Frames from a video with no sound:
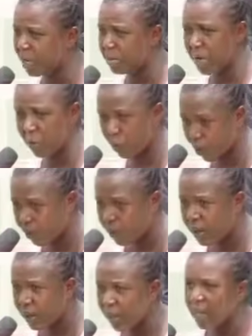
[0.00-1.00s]
the Amenco.
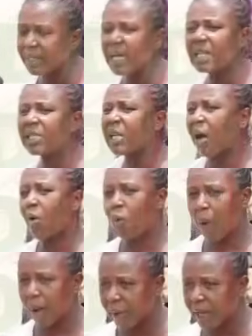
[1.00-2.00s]
At the end, I won't
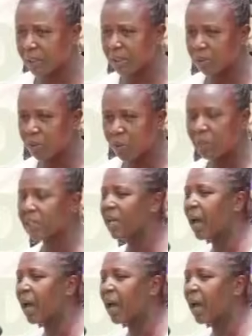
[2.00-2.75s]
quabnassi, was the